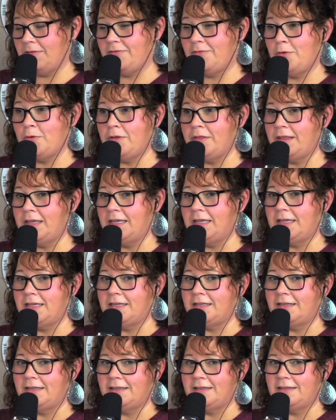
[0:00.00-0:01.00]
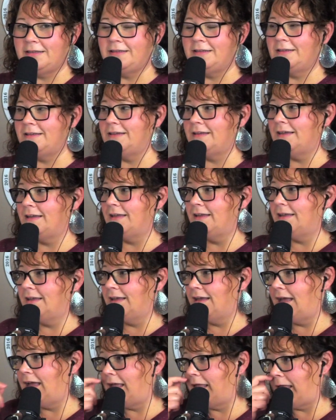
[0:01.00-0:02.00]
Before then, Before.
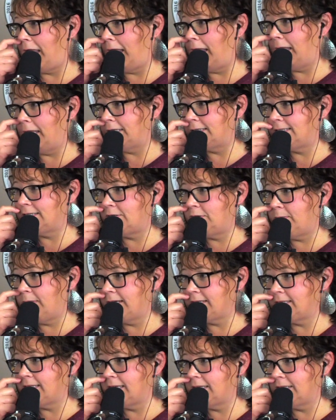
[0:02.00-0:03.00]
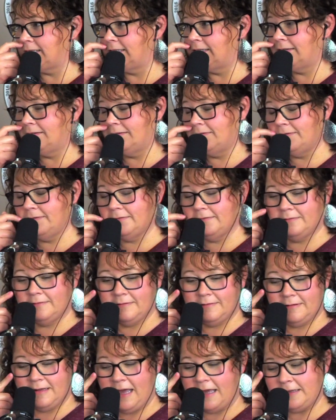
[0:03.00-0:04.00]
It's a good can't little... get to your Mexican.
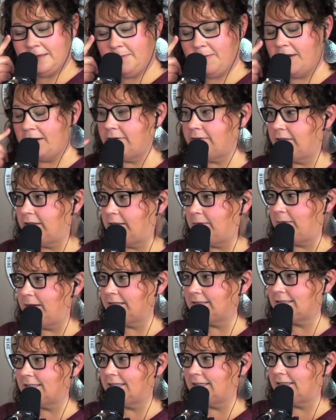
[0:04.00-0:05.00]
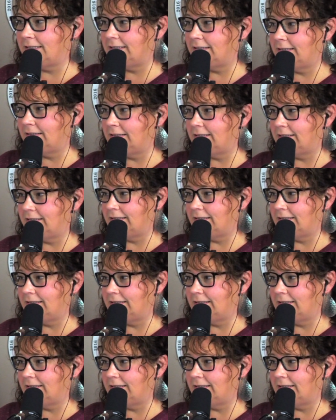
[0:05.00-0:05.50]
It's better than the Mexican.